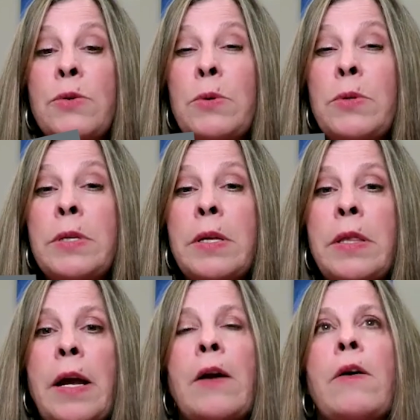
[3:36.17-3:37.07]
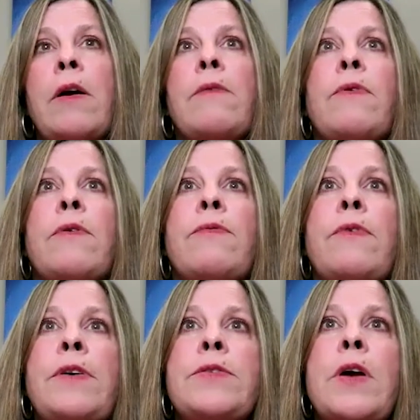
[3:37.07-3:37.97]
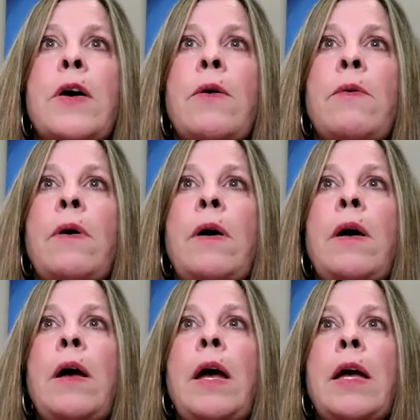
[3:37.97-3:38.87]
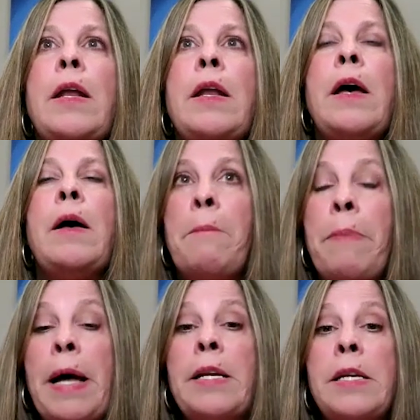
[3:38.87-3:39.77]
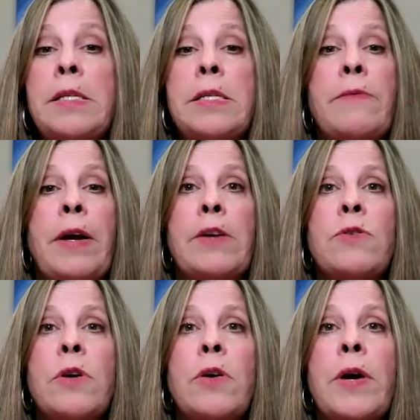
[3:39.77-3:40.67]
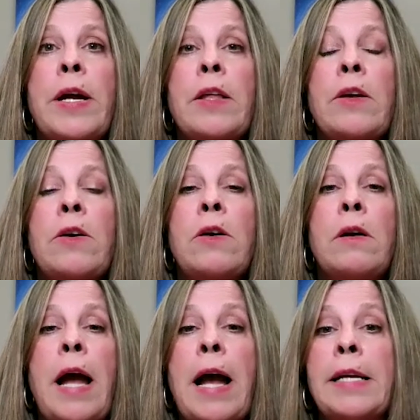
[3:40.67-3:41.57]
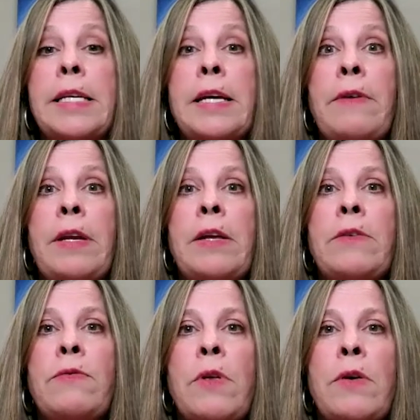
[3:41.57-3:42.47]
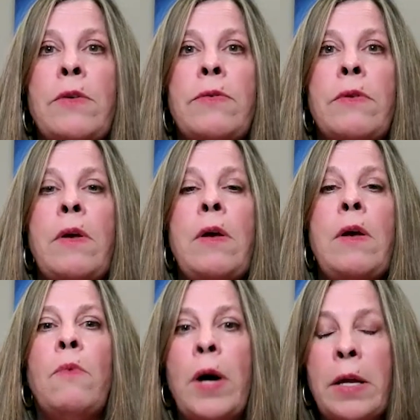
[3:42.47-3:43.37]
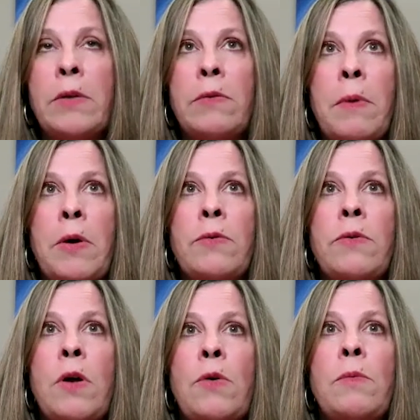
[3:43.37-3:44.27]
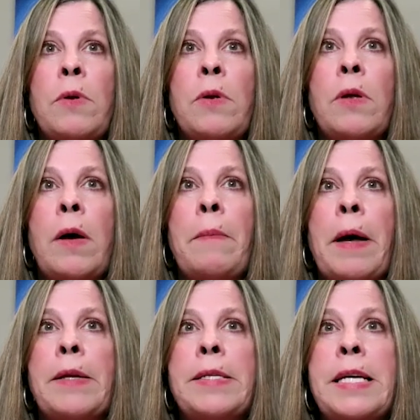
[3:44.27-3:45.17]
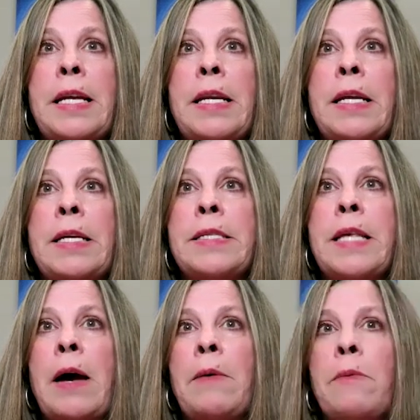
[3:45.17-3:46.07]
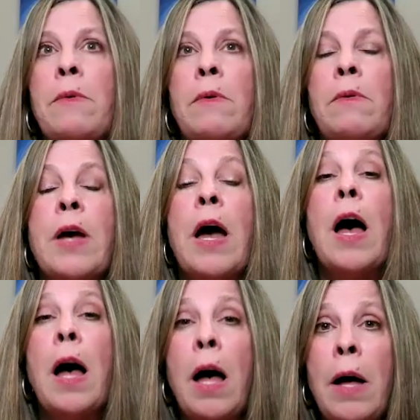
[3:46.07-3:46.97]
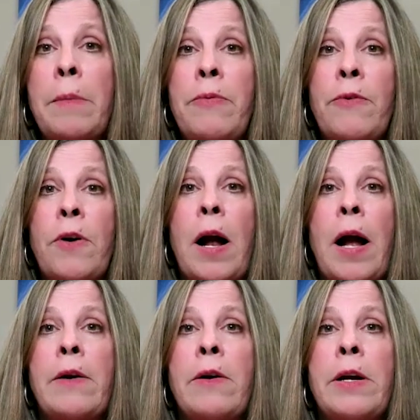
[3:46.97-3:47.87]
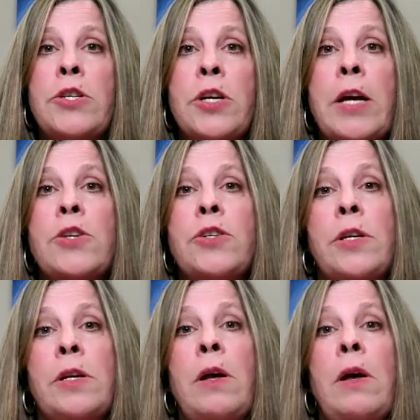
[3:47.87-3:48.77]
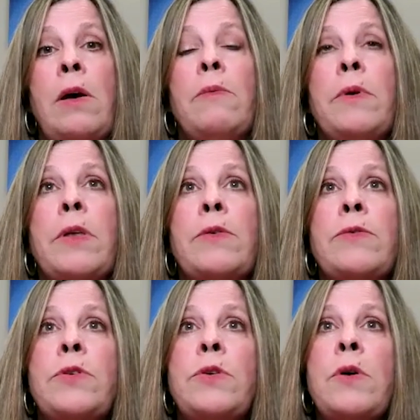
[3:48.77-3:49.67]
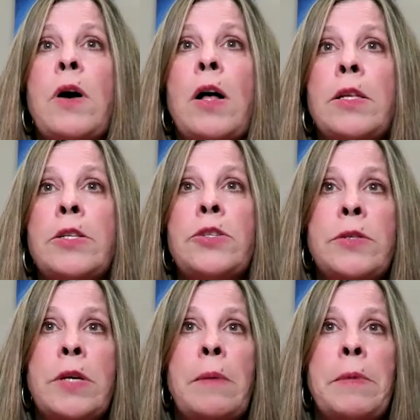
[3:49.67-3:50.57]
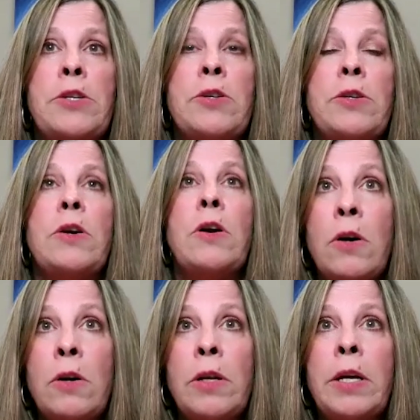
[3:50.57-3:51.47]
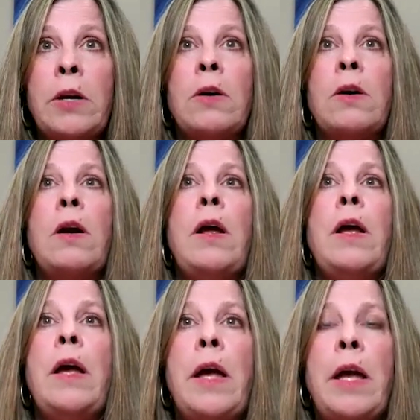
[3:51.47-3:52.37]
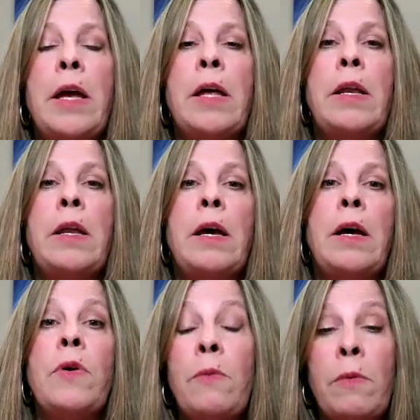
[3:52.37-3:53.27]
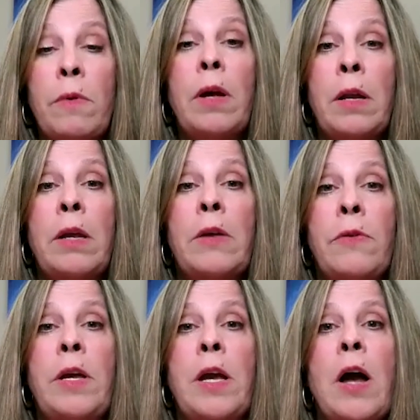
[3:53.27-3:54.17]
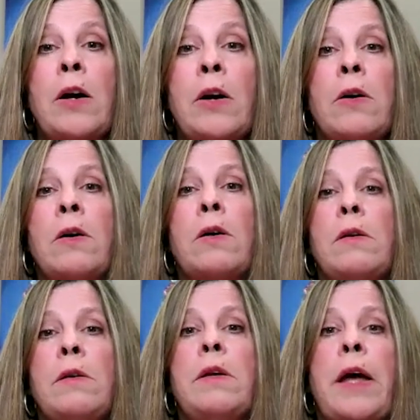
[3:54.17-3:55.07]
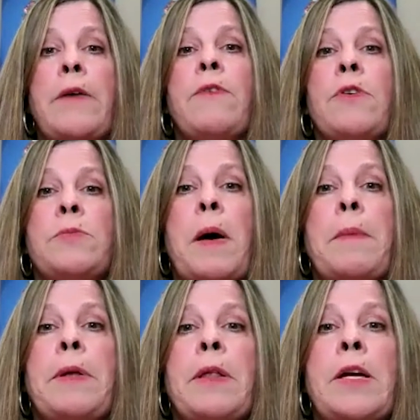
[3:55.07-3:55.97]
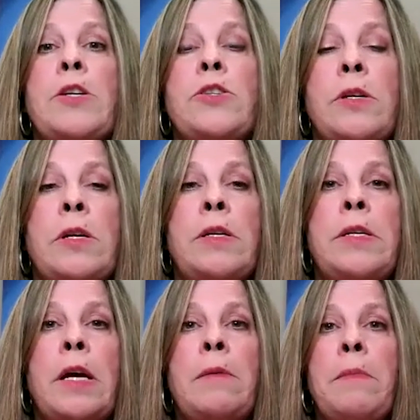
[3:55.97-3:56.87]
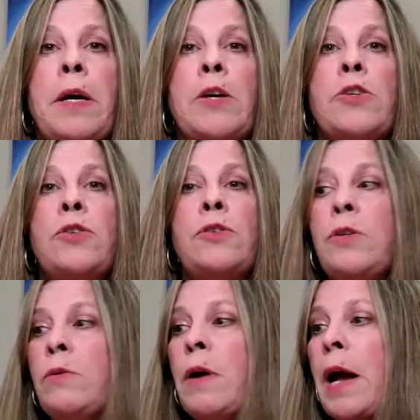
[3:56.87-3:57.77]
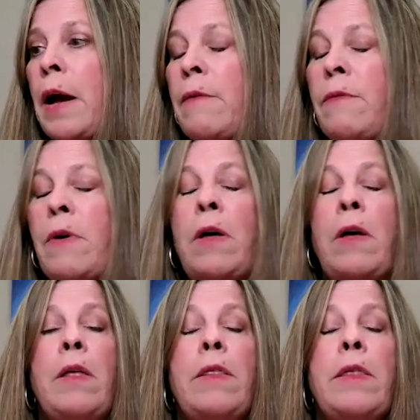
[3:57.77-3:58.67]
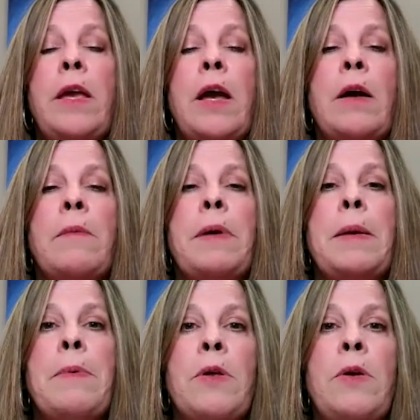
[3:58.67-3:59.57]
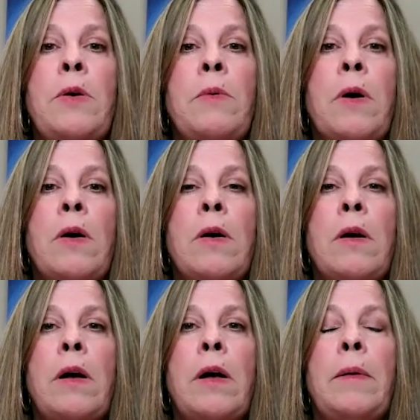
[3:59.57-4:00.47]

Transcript: schools in the area for Frisco and abundance of extracurricular activities for those. What is most notable about Denton is that it's a hub for higher education with those two colleges I mentioned earlier. And it's a younger, diverse population in Denton, because you do have the young people who are,